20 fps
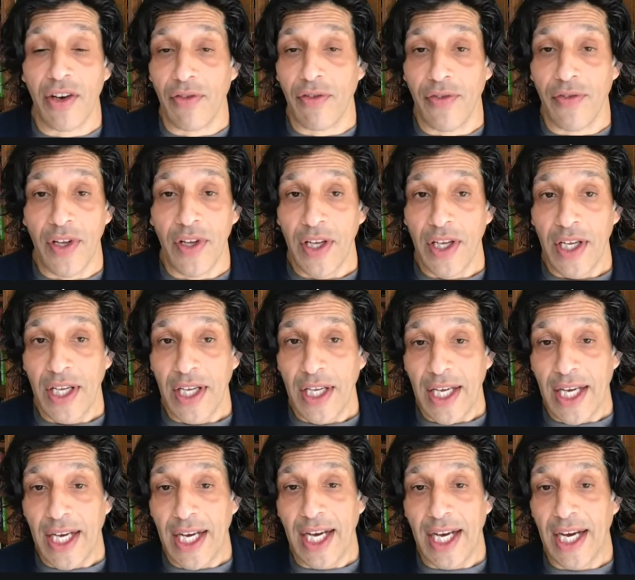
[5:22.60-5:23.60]
of
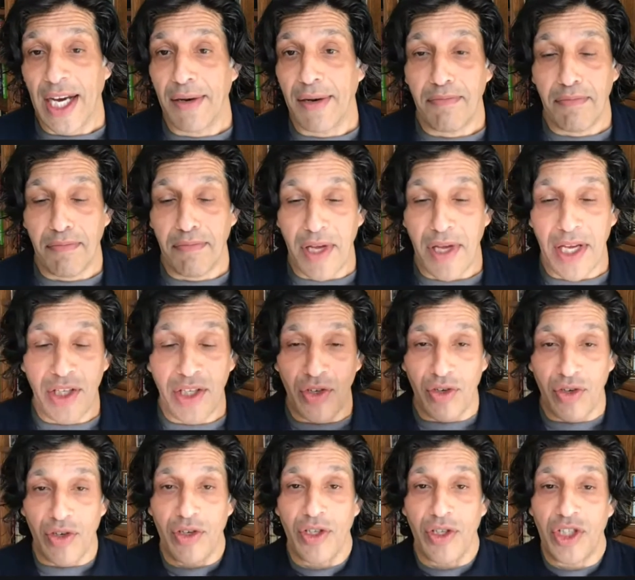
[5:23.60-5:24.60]
in
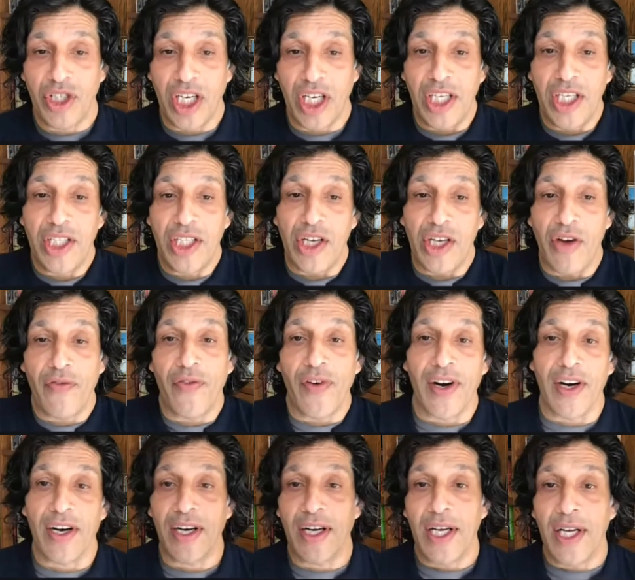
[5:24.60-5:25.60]
your journey so
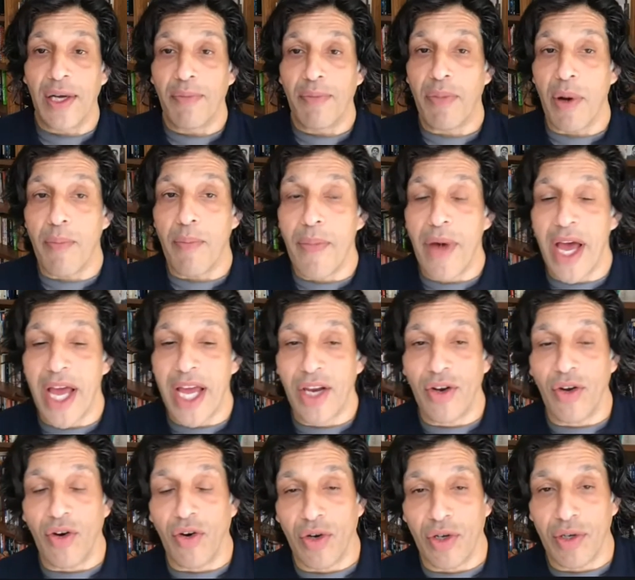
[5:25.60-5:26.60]
far, but may
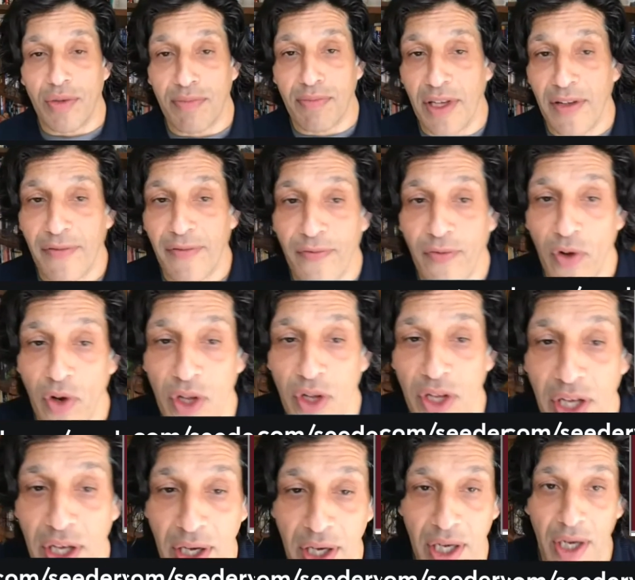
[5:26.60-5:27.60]
not be
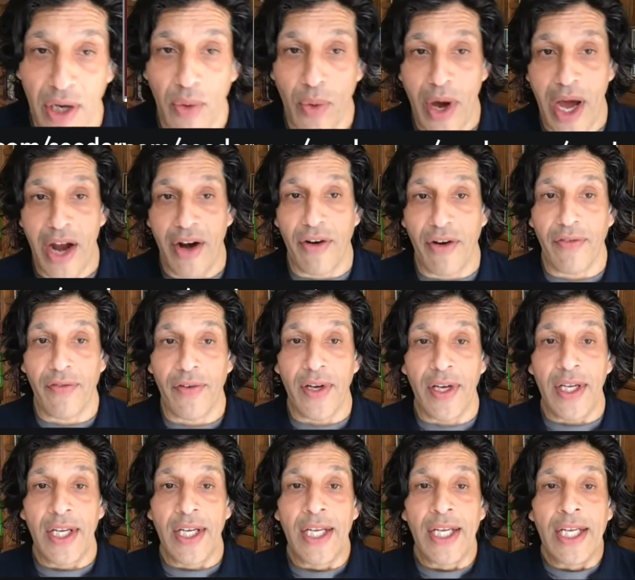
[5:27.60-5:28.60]
fully aware of.
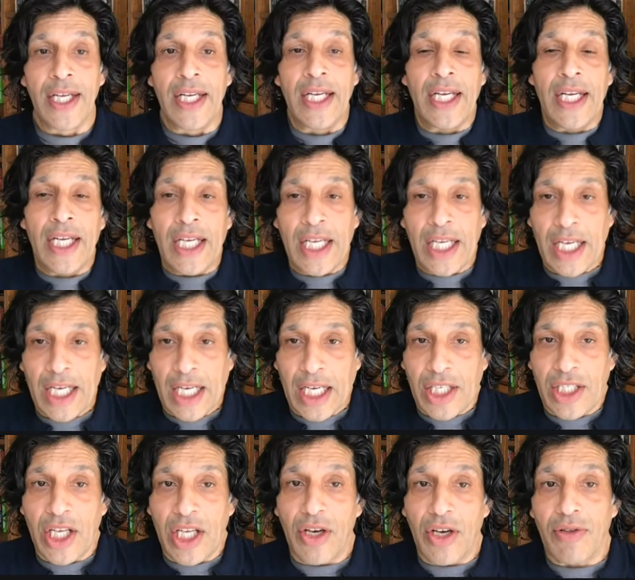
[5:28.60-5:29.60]

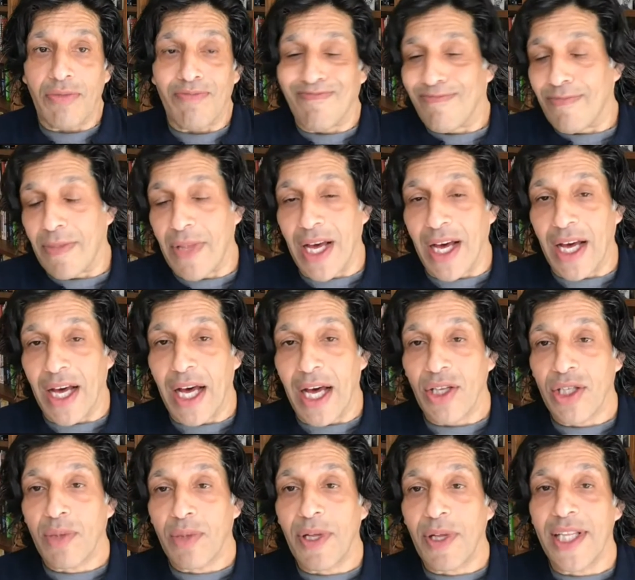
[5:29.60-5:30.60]
So
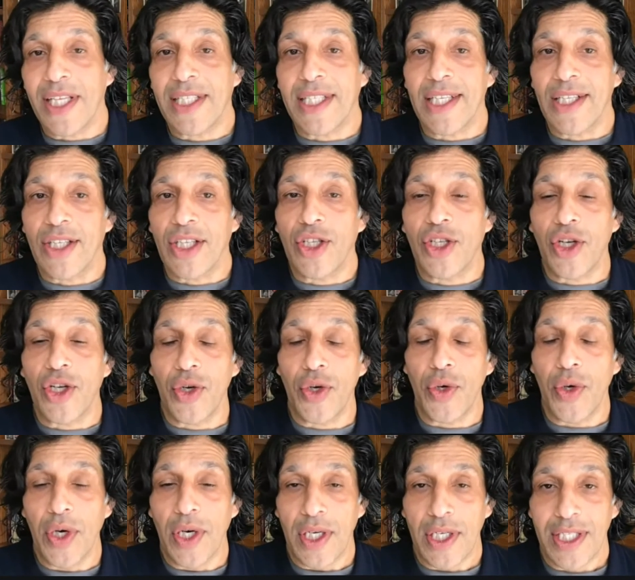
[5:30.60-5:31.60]
I'll split this into
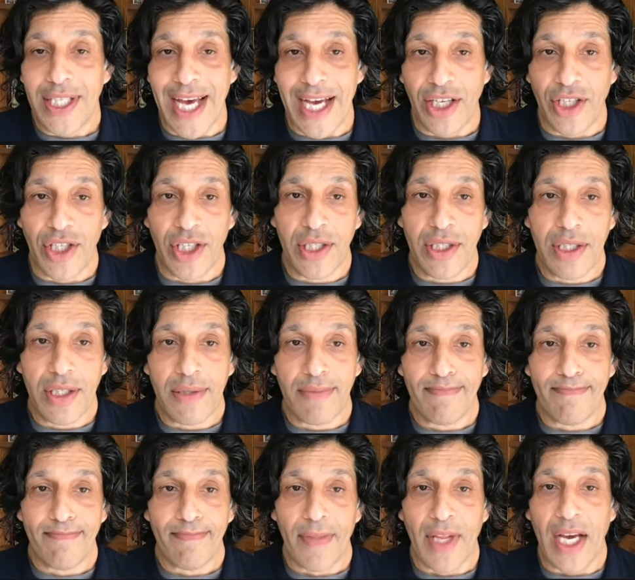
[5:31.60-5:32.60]
two sections:
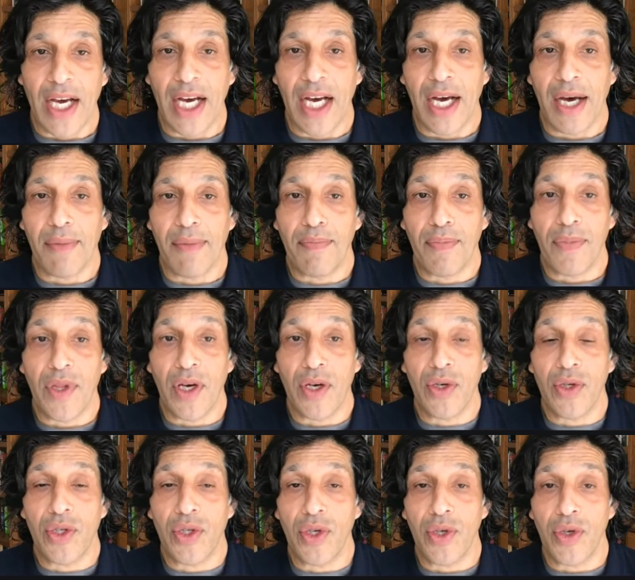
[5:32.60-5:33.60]

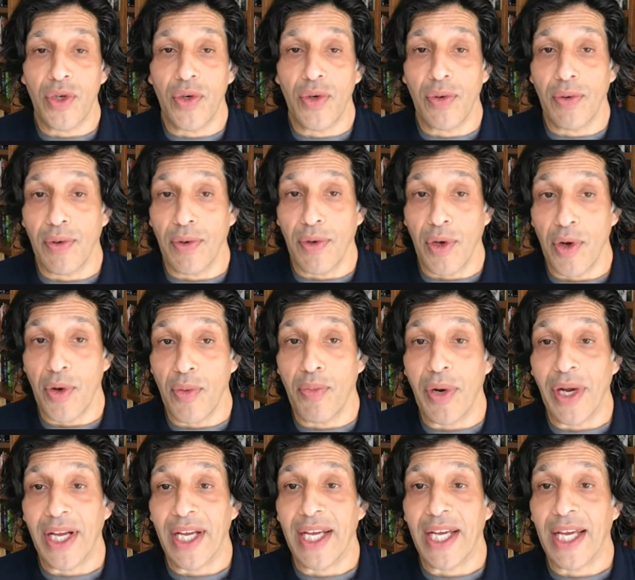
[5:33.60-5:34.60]
those who
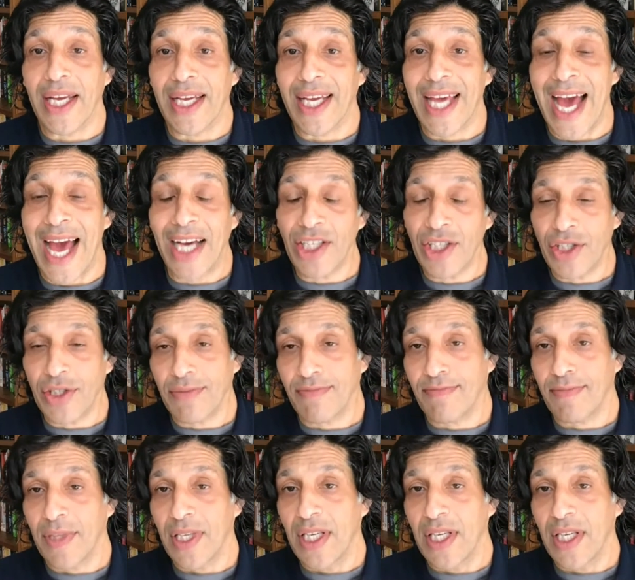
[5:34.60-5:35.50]
bring cash,